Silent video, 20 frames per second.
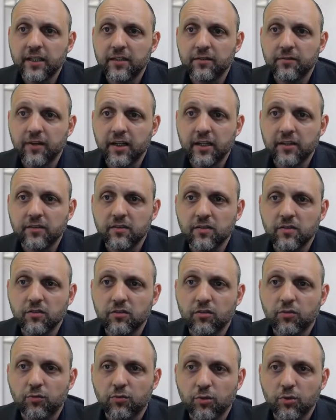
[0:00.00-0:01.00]

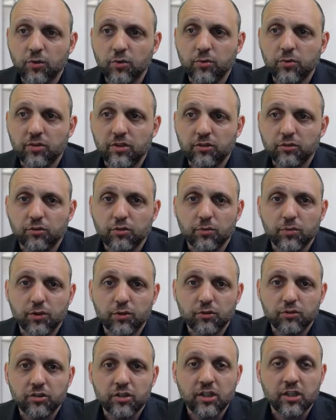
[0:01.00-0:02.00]
devices through
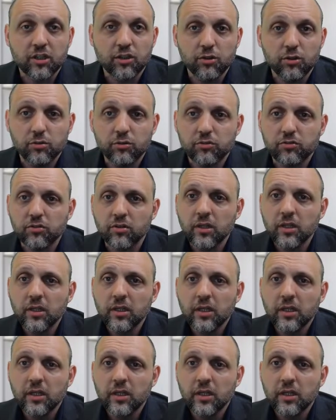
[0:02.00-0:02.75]
distribution and use.